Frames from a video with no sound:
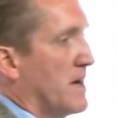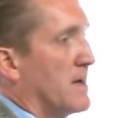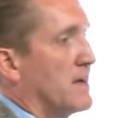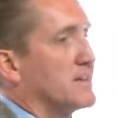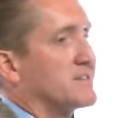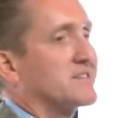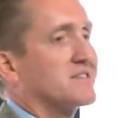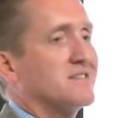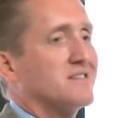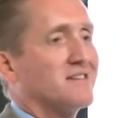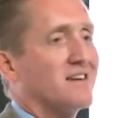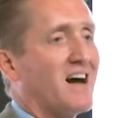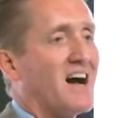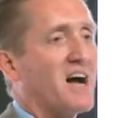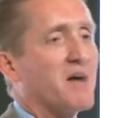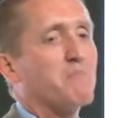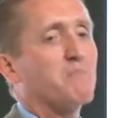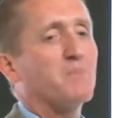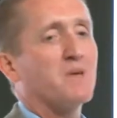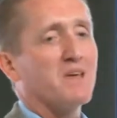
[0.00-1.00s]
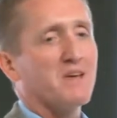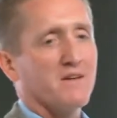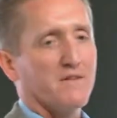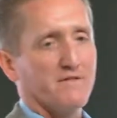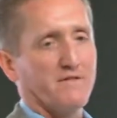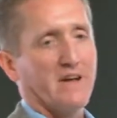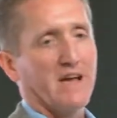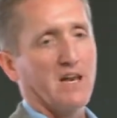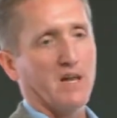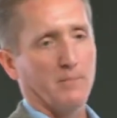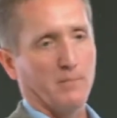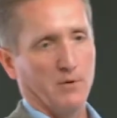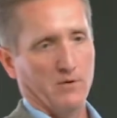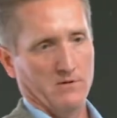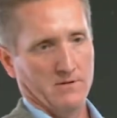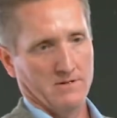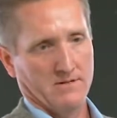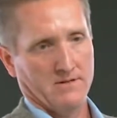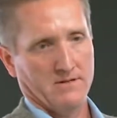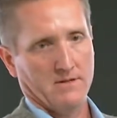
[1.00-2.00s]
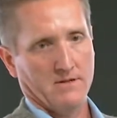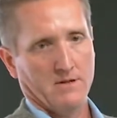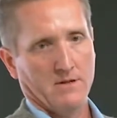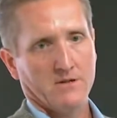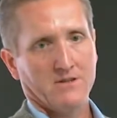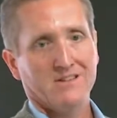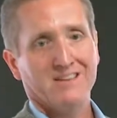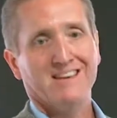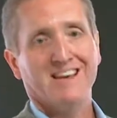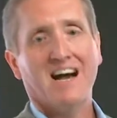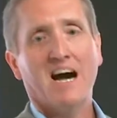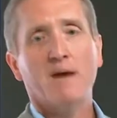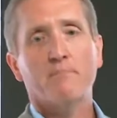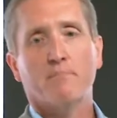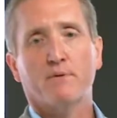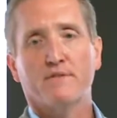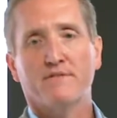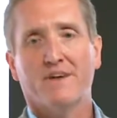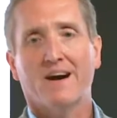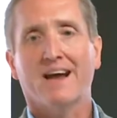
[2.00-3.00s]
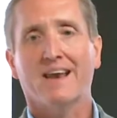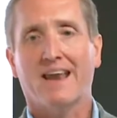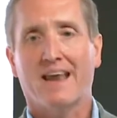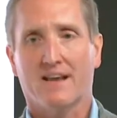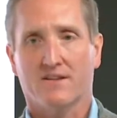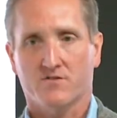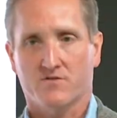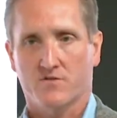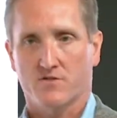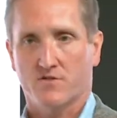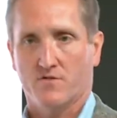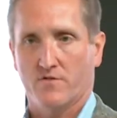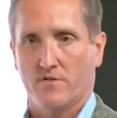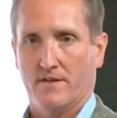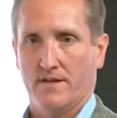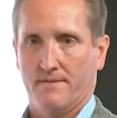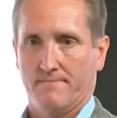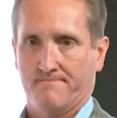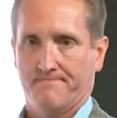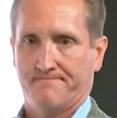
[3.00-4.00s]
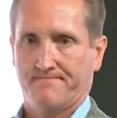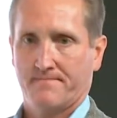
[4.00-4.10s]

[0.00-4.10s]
is to not be available, to not provide answers for them,